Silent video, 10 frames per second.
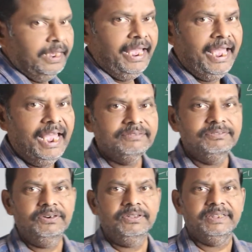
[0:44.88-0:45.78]
As we
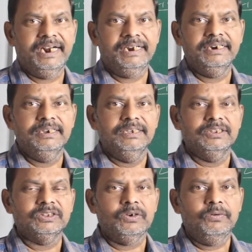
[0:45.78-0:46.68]
know that
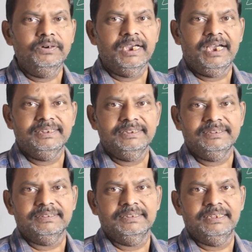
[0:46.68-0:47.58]
sound causes
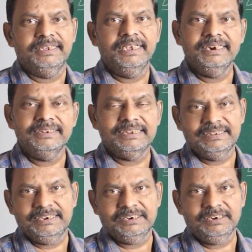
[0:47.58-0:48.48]
hearing
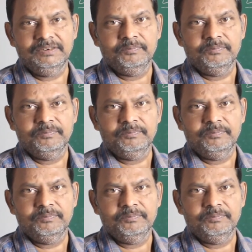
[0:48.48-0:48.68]
sensation,